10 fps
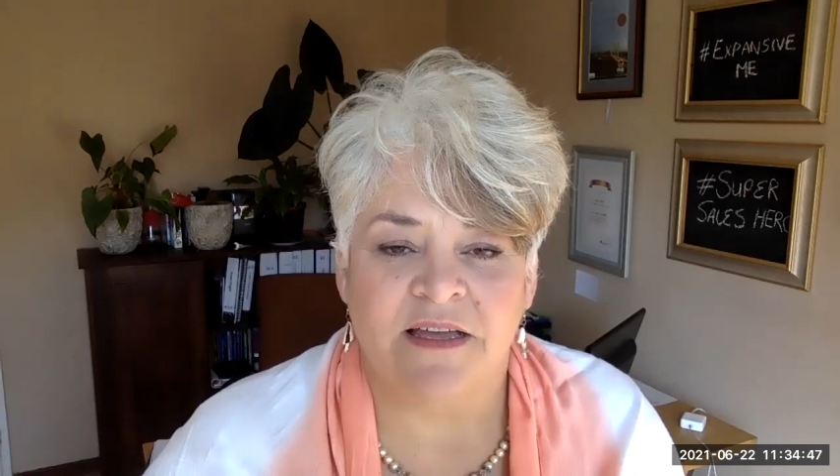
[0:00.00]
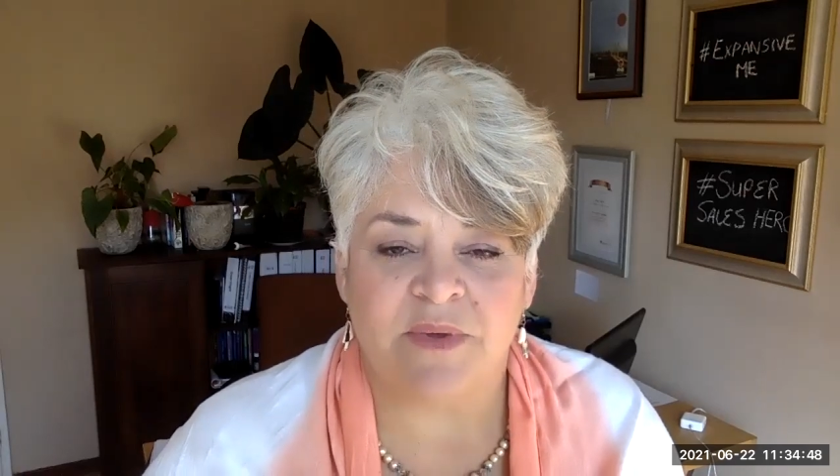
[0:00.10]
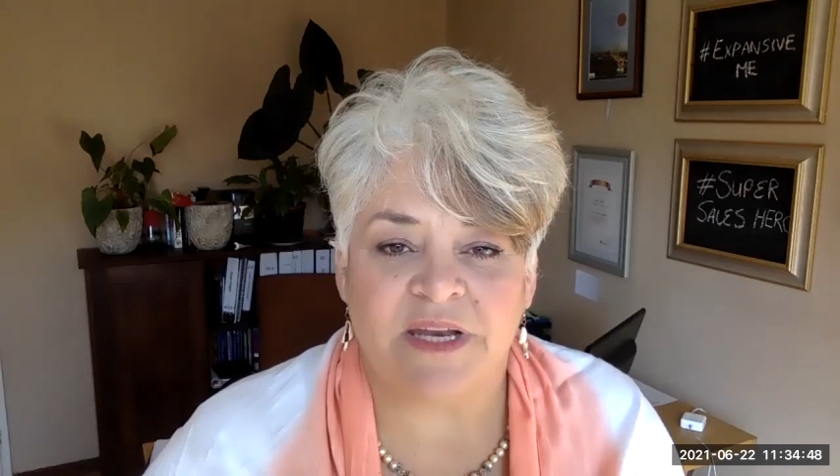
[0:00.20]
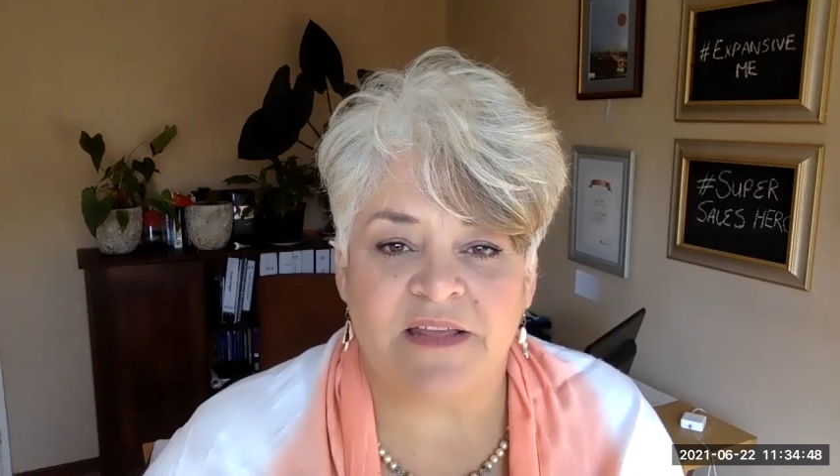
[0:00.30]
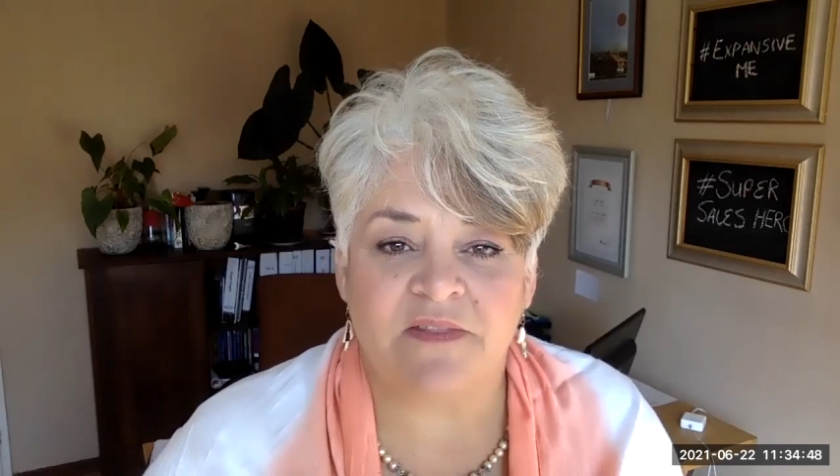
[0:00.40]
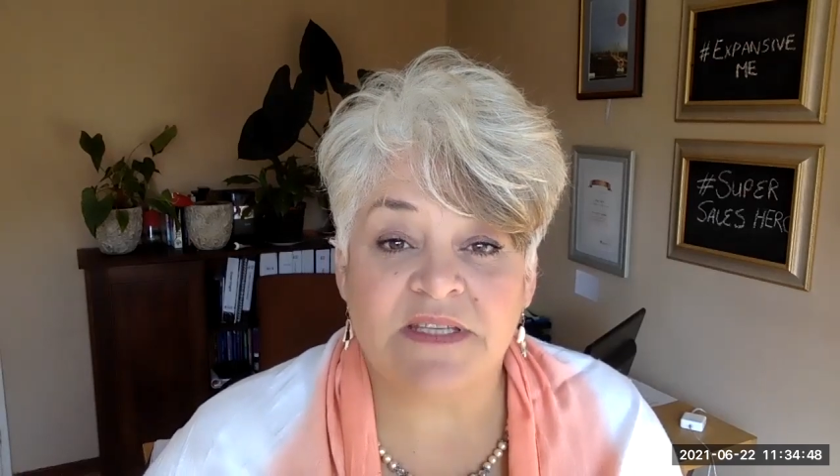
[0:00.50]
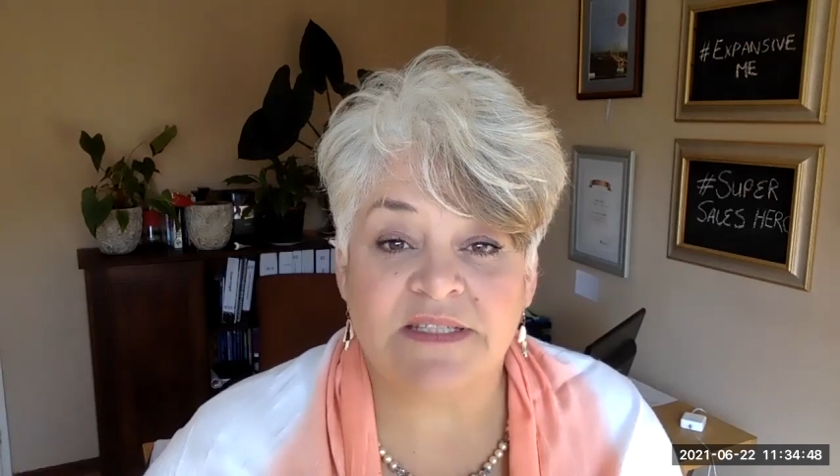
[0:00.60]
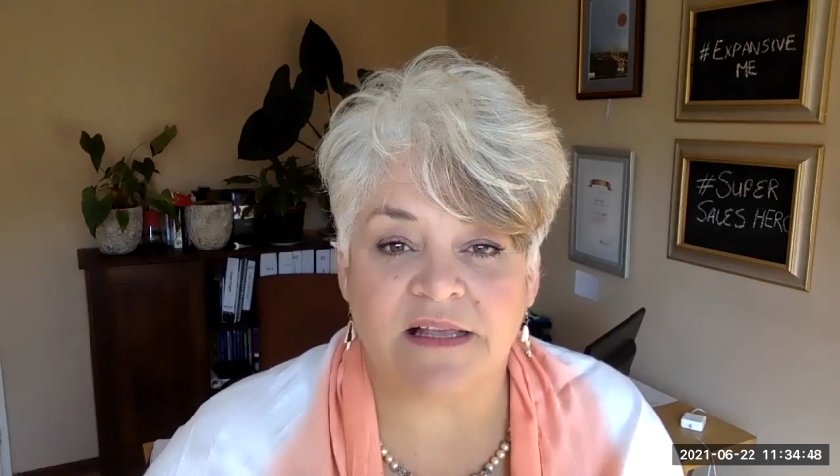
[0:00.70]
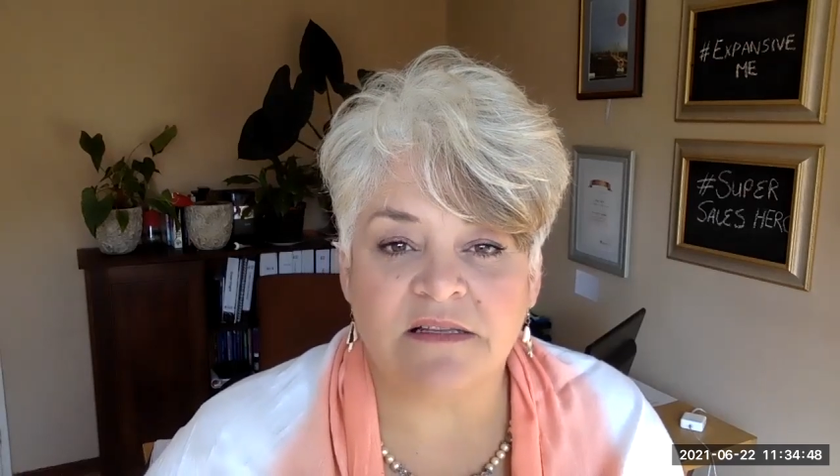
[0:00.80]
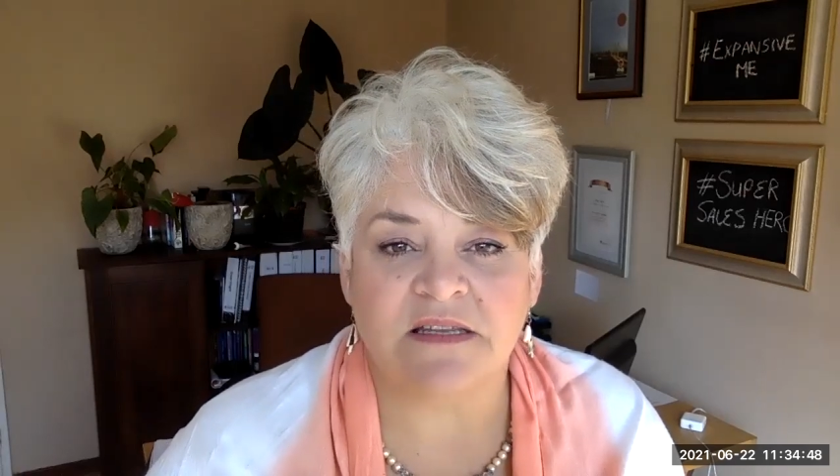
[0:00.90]
But in the
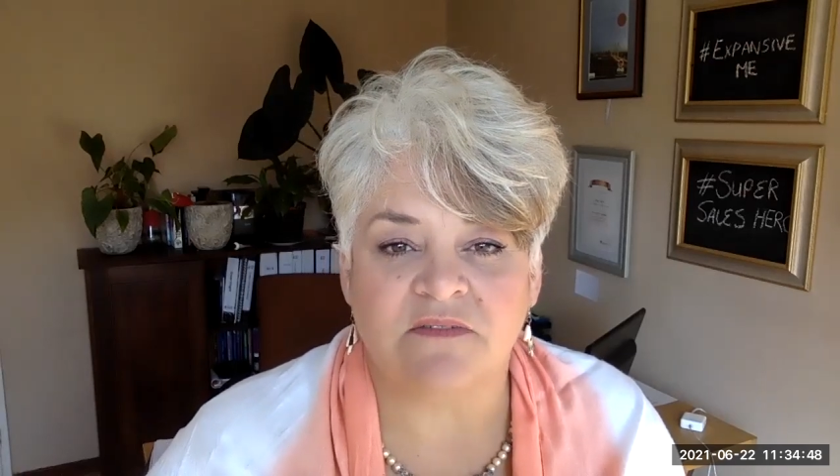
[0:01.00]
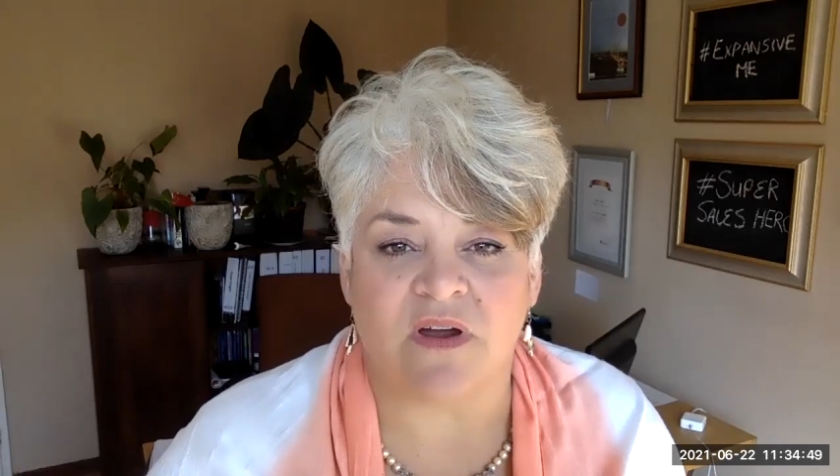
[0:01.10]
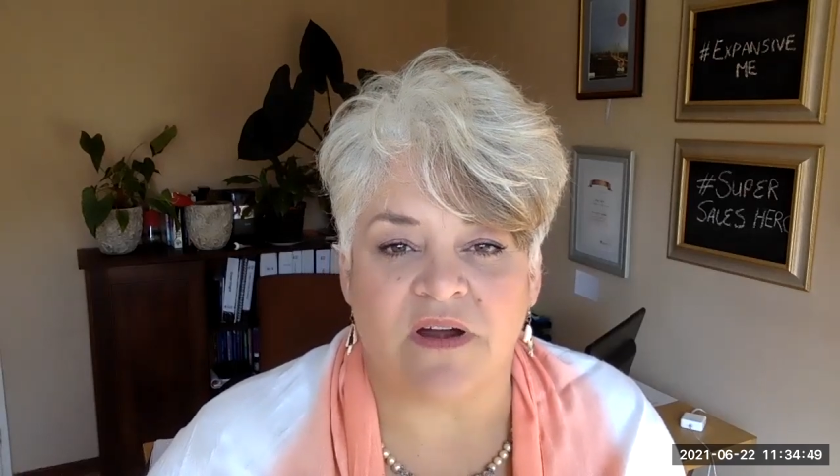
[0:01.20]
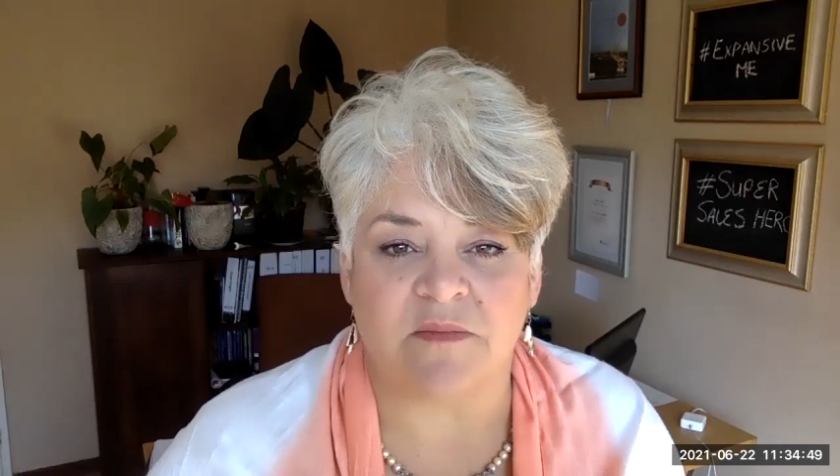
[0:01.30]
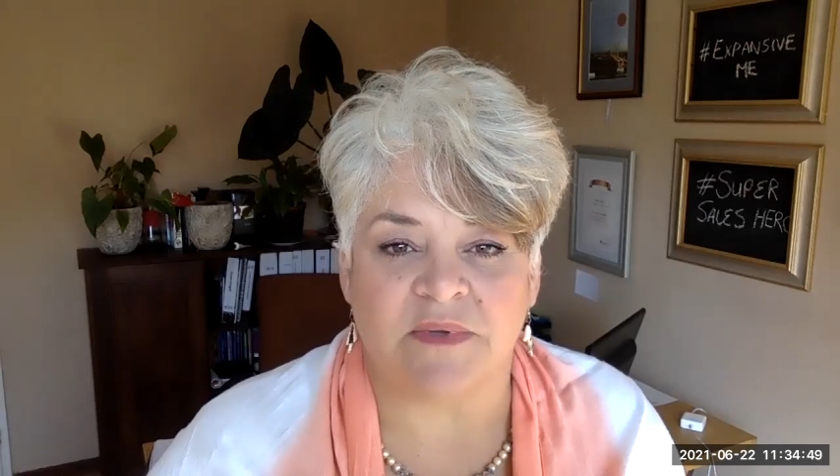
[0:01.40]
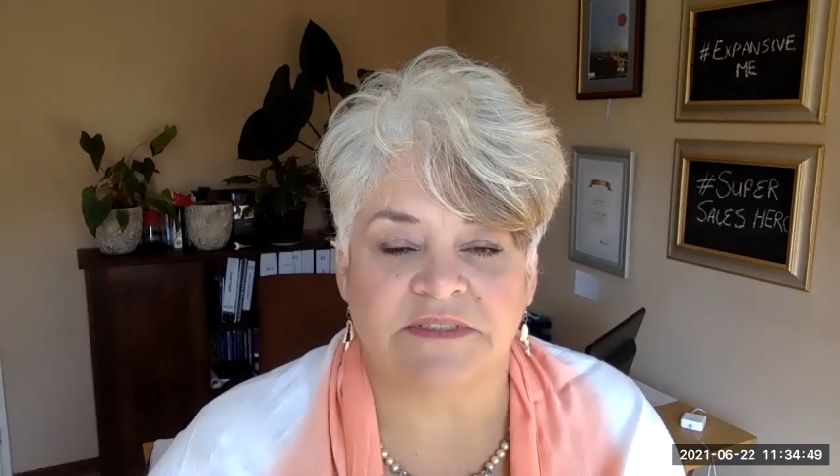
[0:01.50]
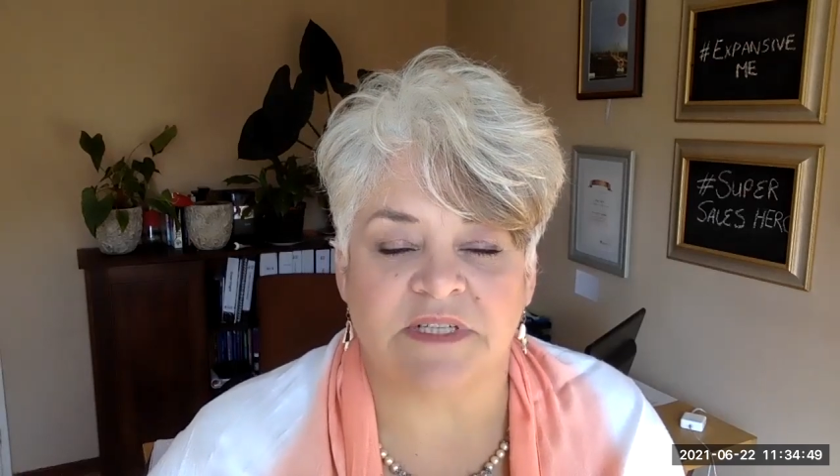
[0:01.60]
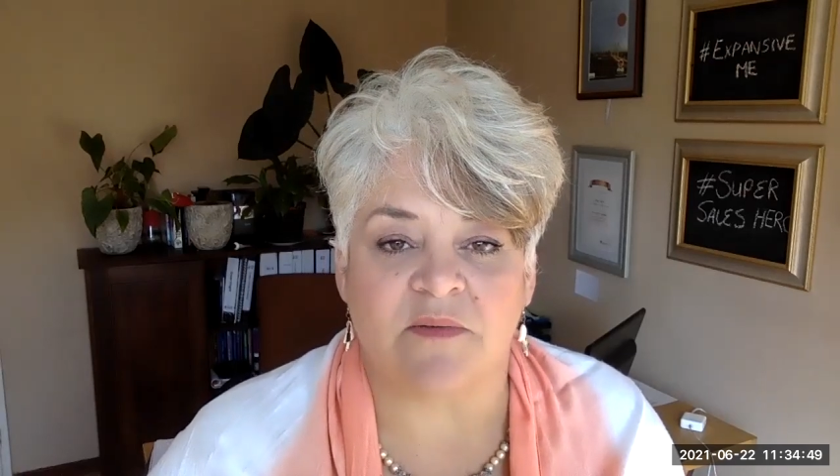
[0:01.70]
sales environment,